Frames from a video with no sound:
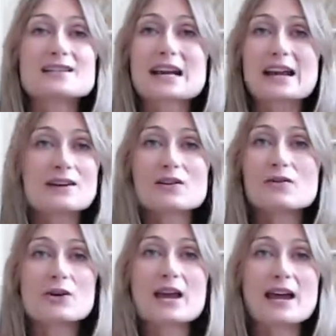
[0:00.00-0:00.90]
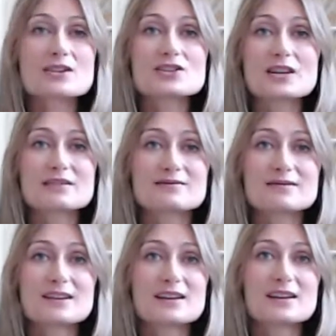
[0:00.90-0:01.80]
any vocation,
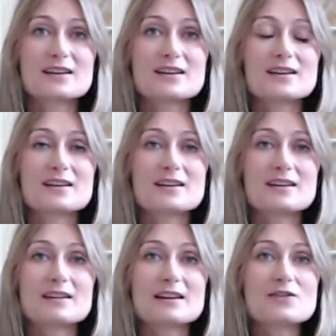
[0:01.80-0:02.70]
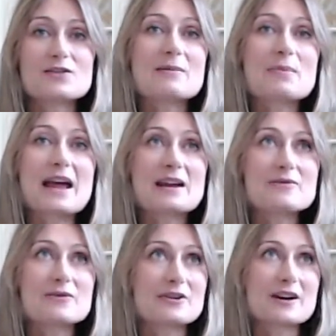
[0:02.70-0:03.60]
and you can get paid
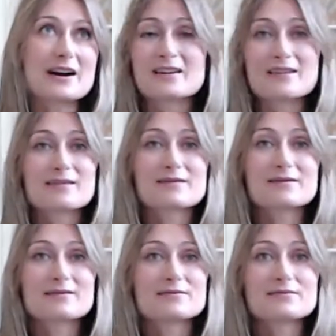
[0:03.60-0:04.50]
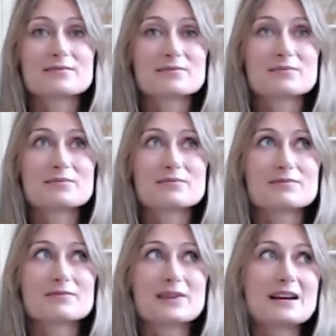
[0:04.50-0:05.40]
for it
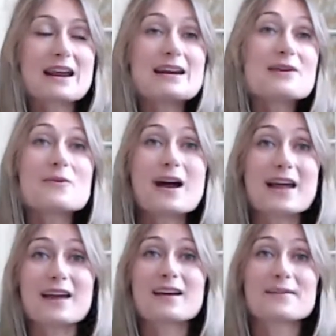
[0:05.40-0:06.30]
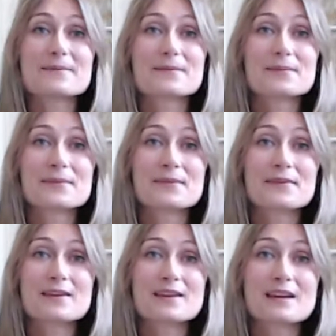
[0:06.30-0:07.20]
in any way.
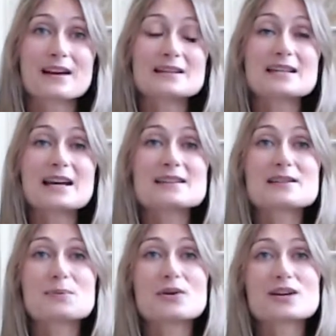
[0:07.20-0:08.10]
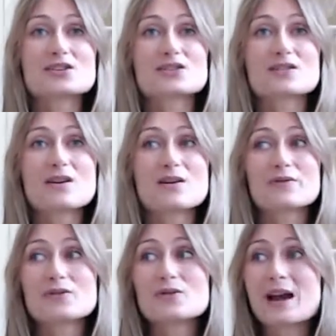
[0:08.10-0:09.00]
And it takes the pressure off
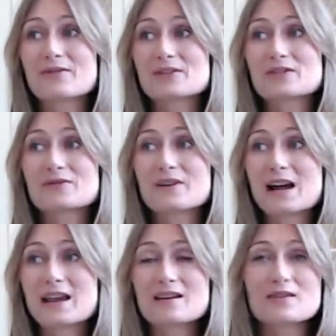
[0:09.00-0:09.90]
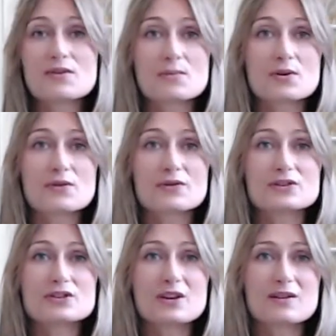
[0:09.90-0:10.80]
you having to find the perfect
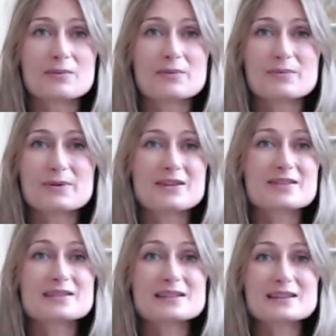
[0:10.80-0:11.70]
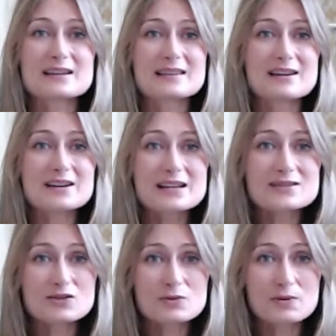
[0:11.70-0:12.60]
job, because there is
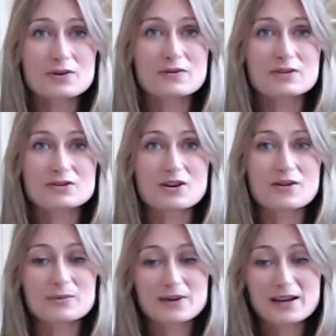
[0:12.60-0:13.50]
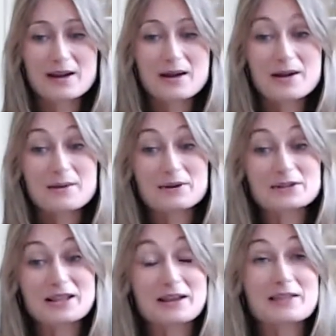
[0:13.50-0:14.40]
no perfect job,
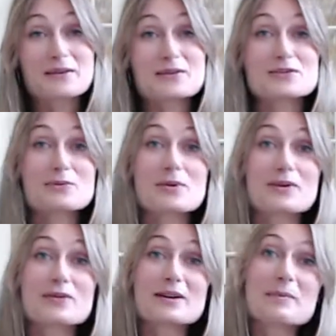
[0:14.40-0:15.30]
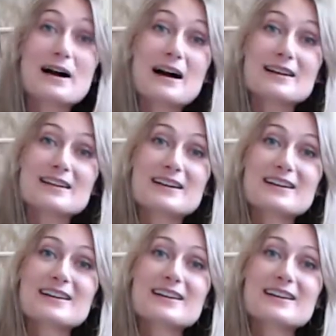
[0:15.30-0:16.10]
much like there is no perfect partner,